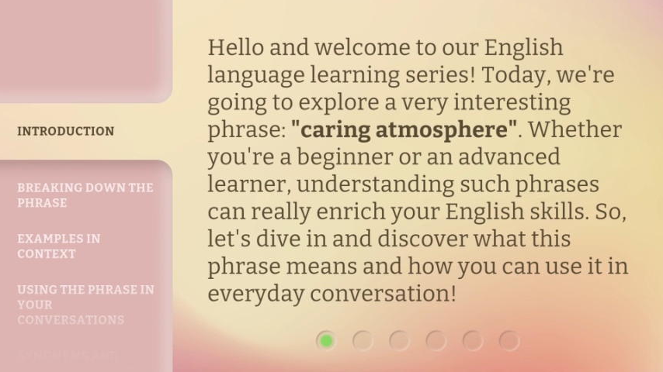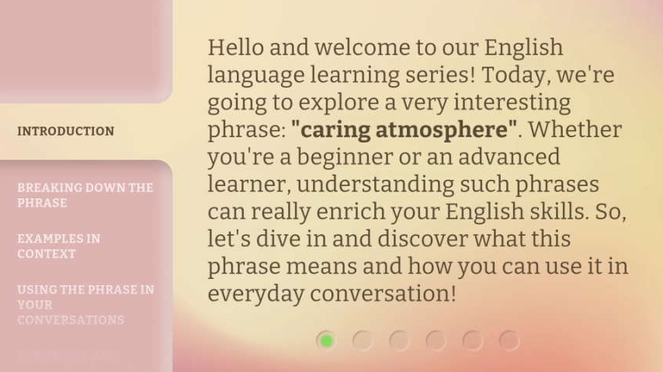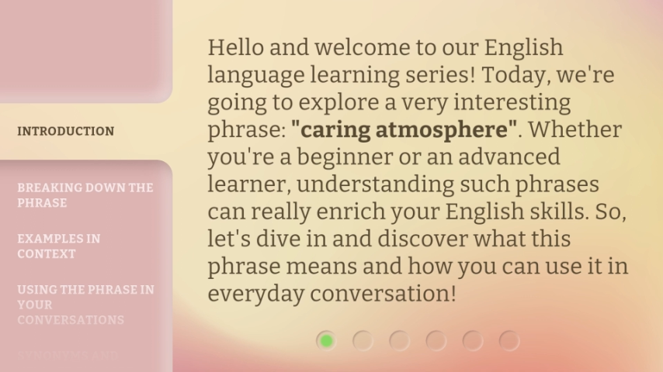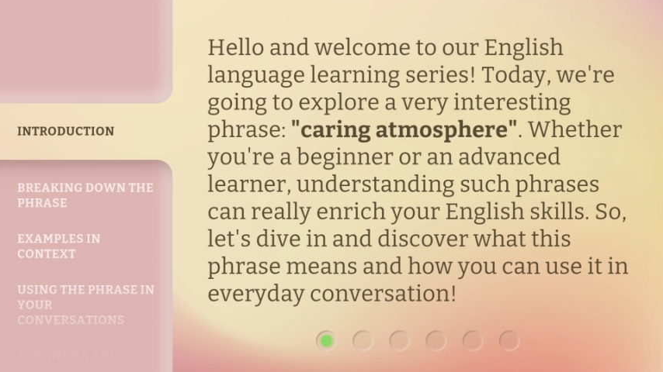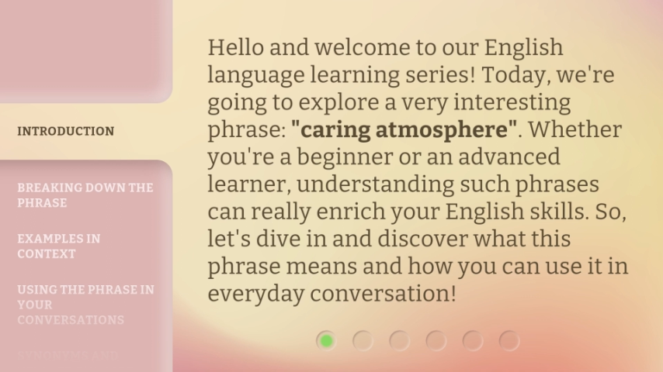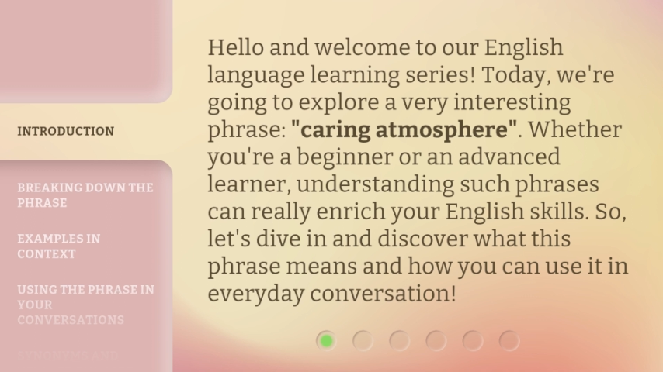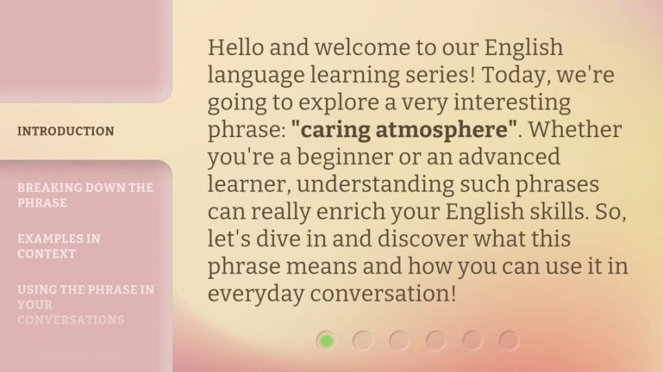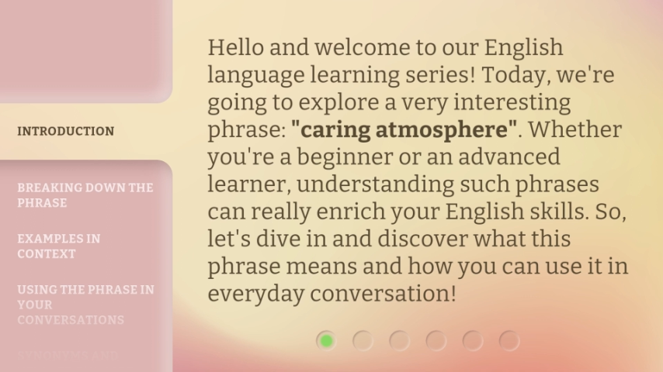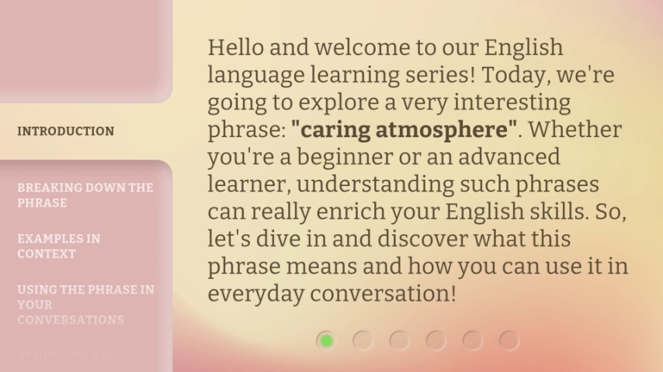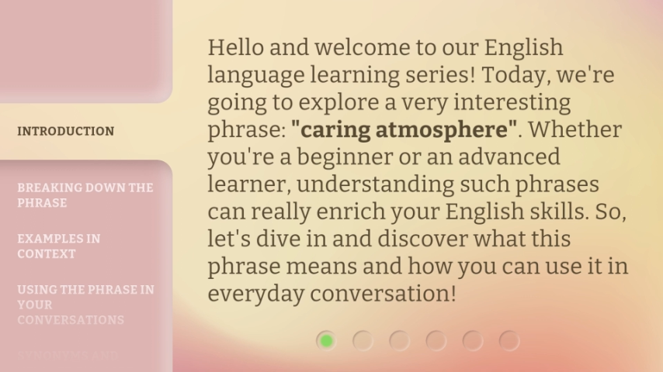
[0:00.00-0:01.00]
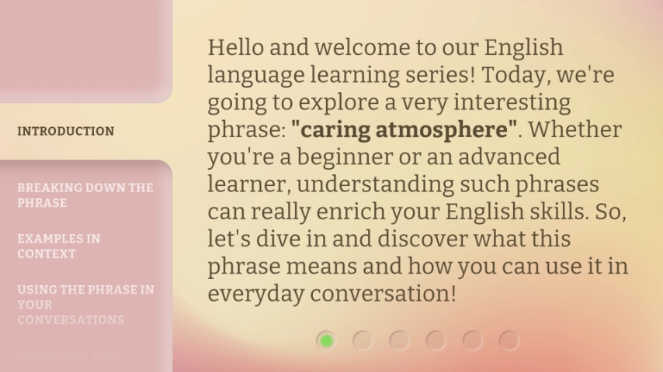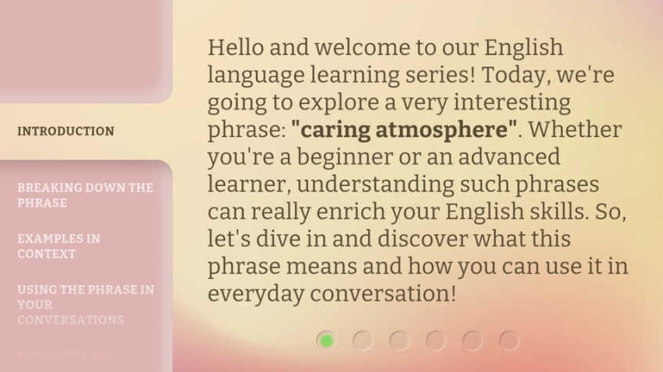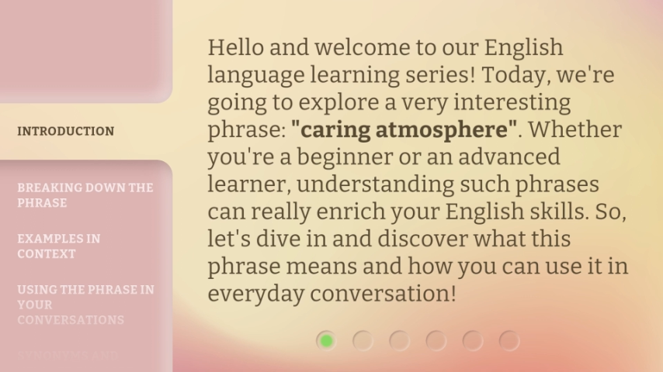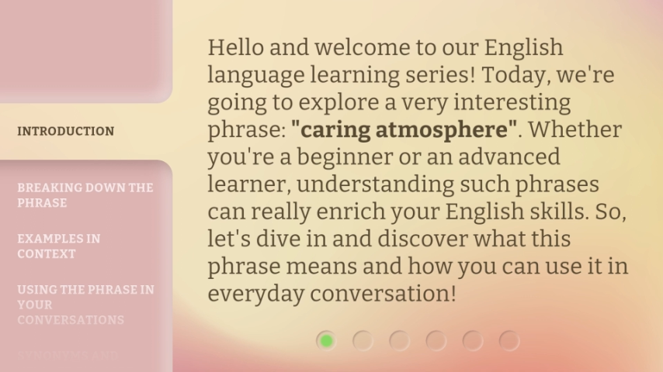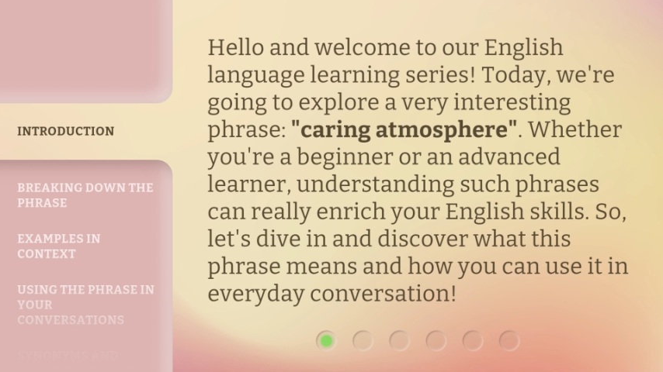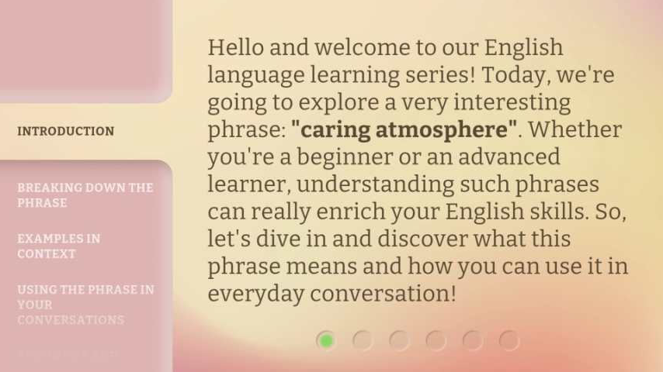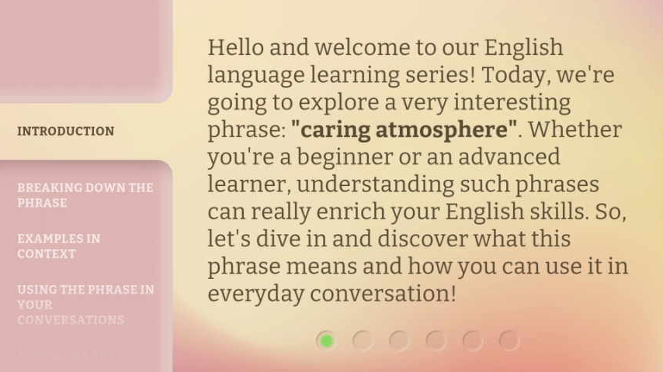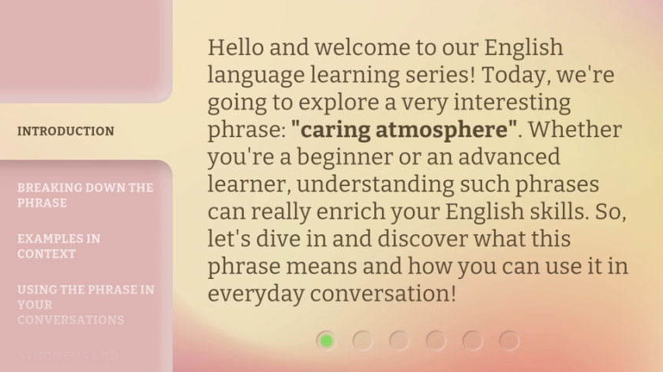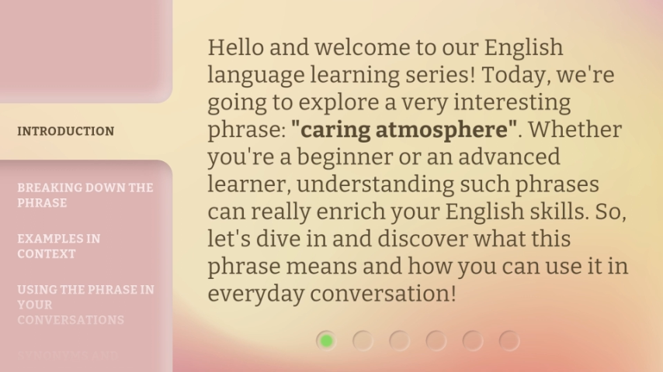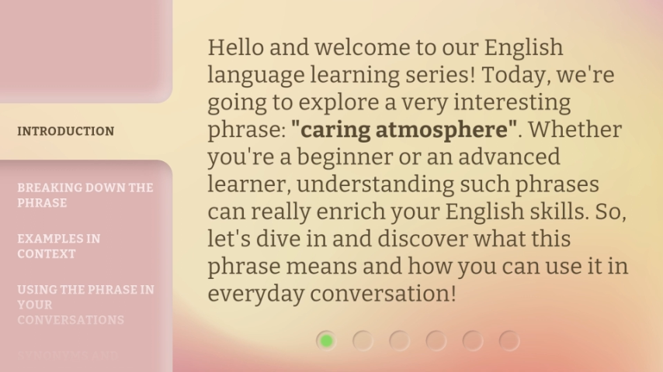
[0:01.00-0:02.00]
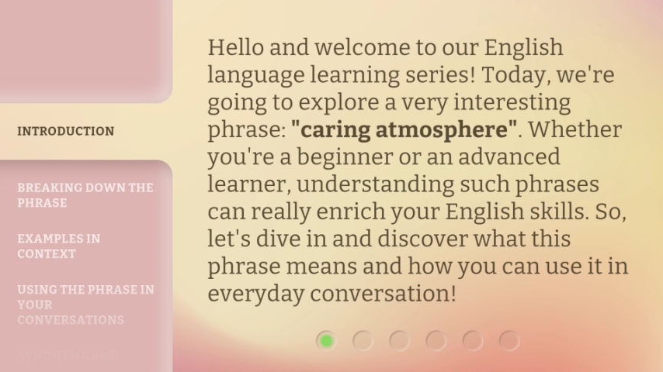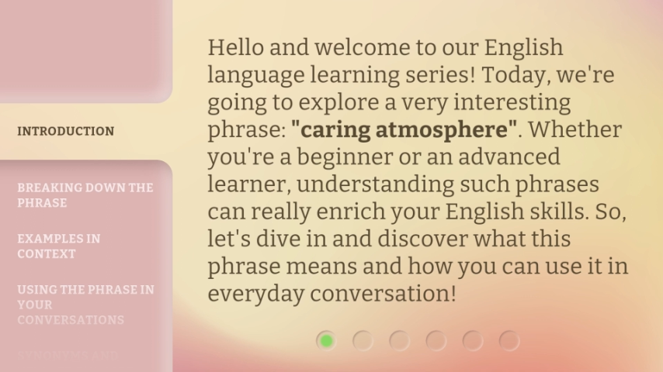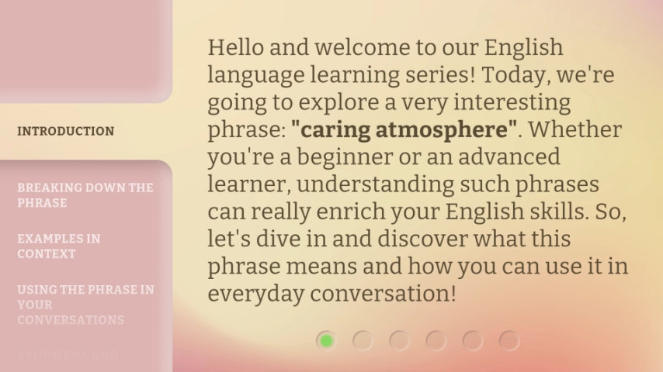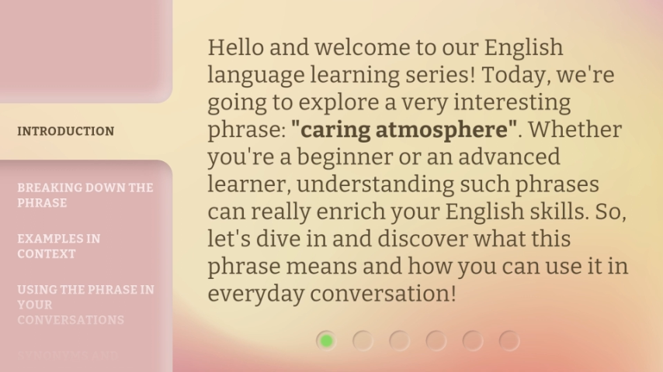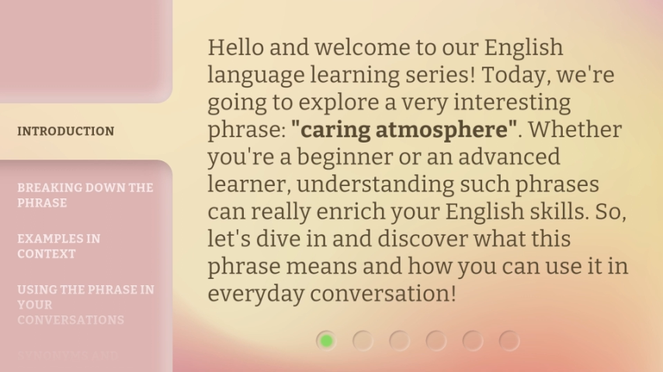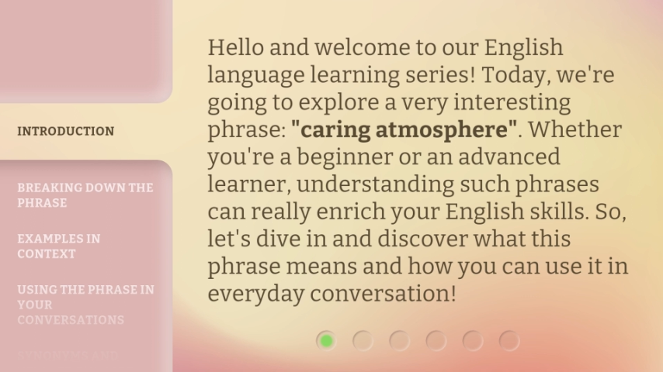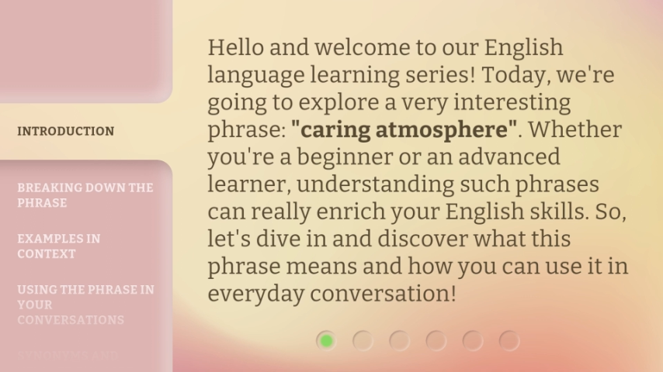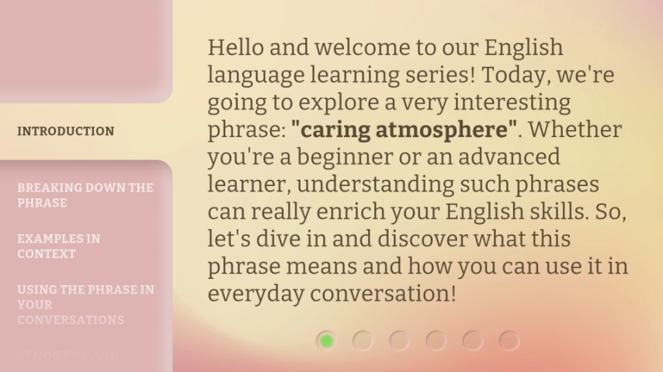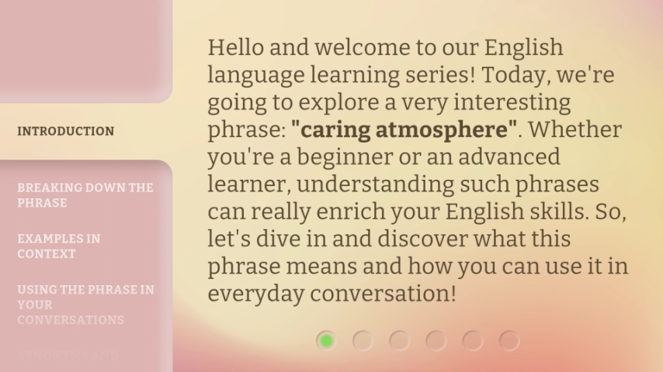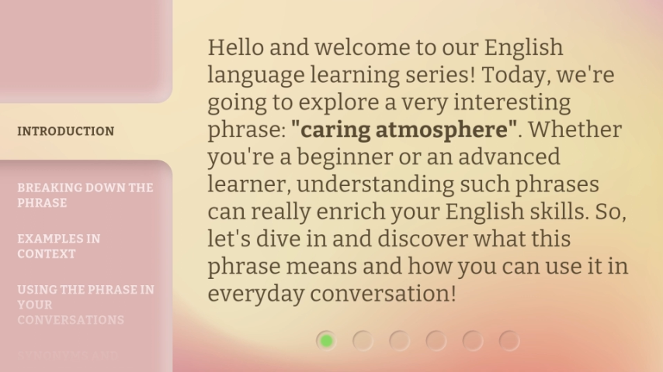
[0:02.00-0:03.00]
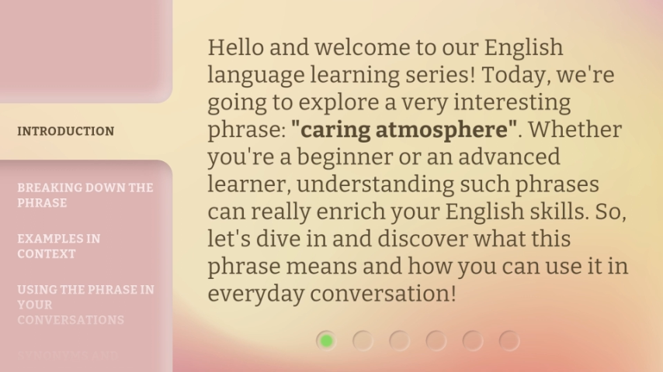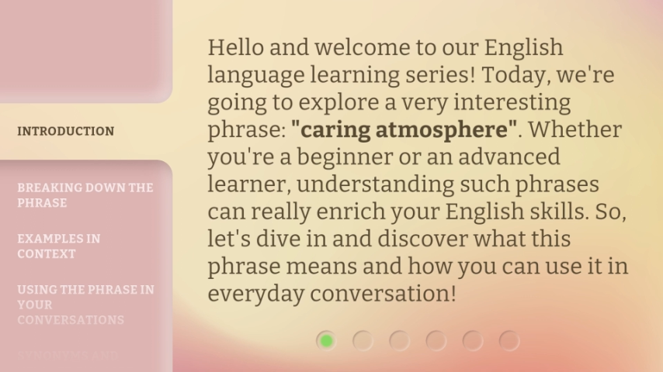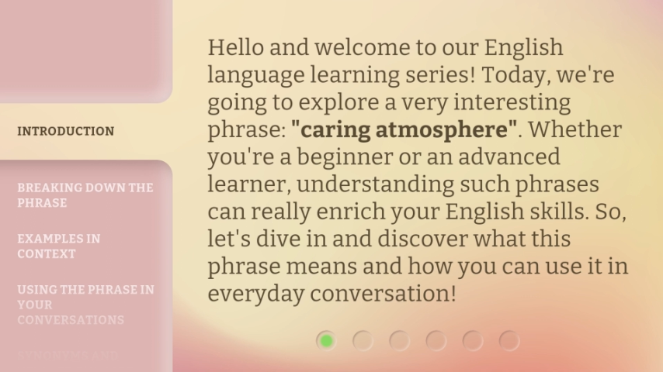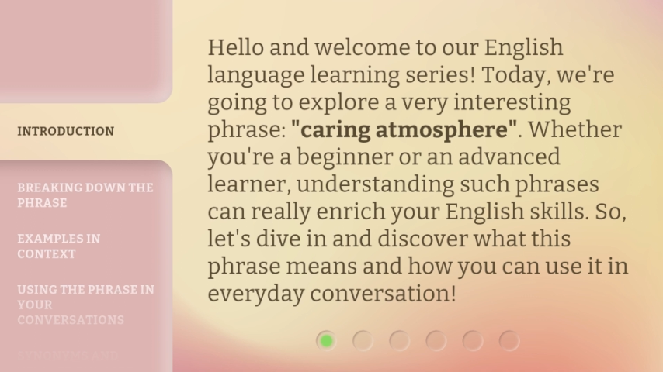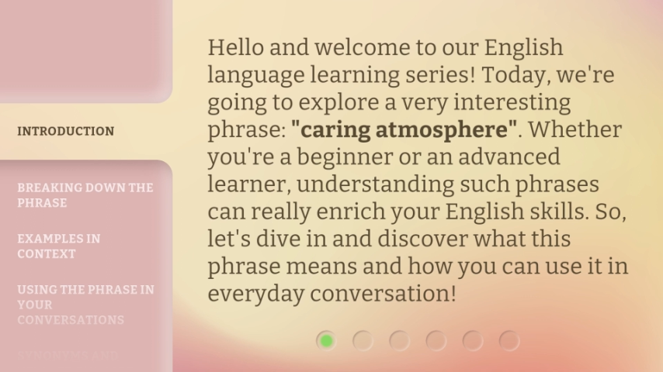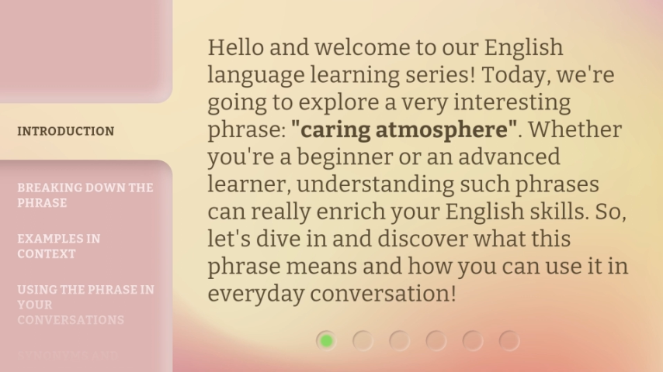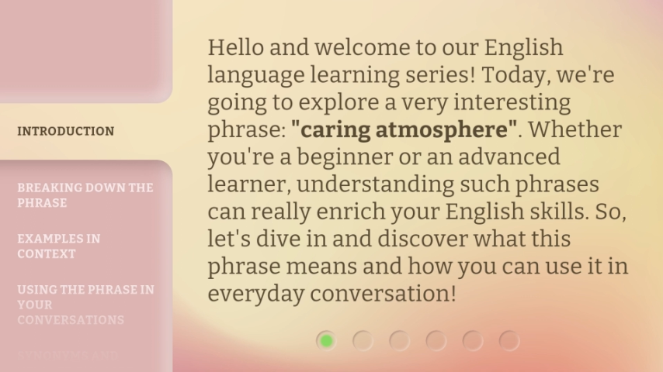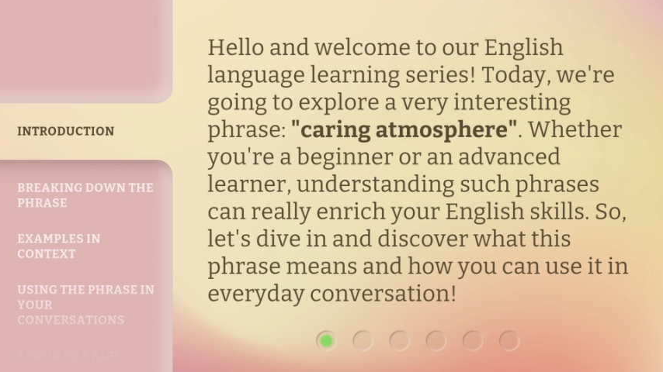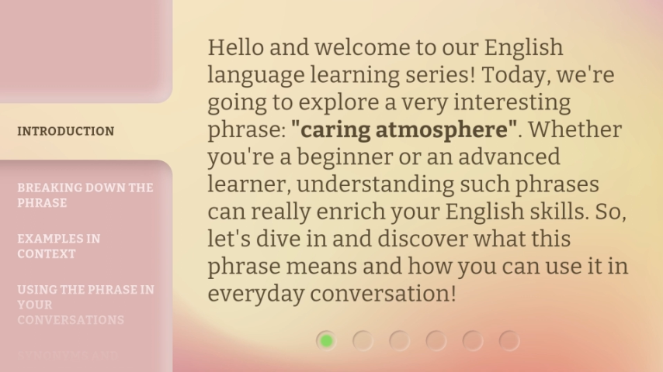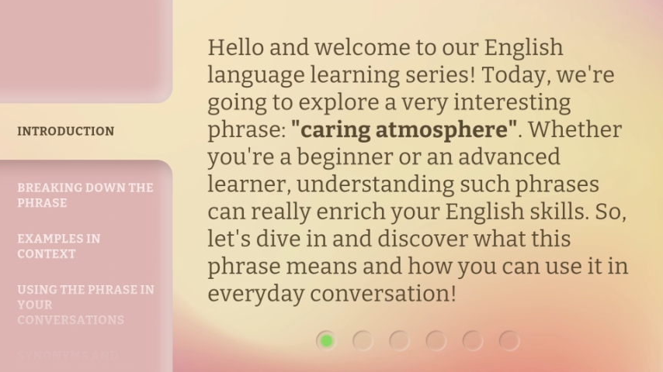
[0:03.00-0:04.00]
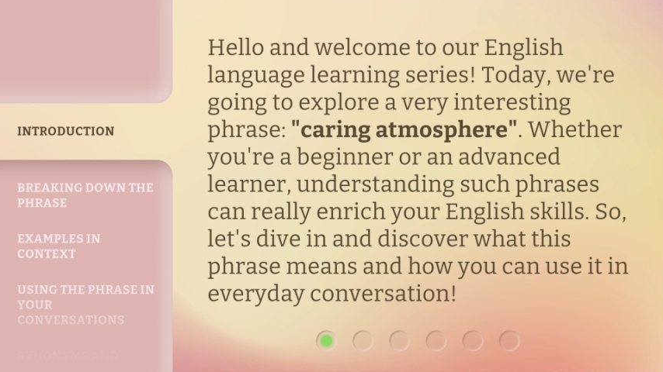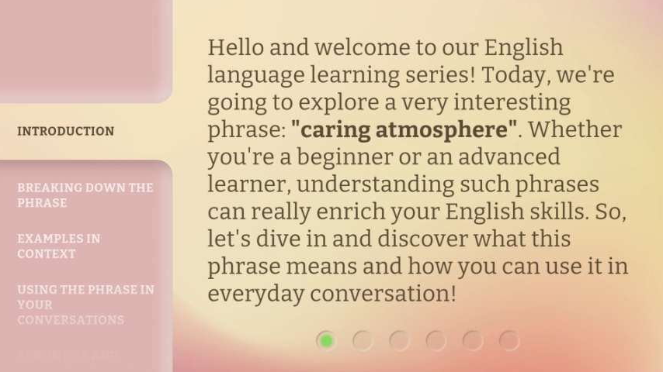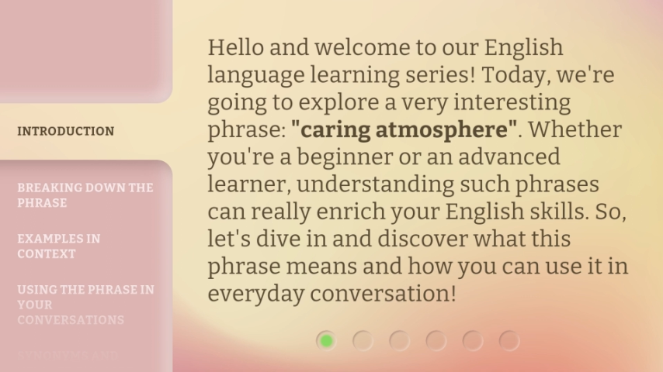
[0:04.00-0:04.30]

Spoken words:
[unreadable: no face in view]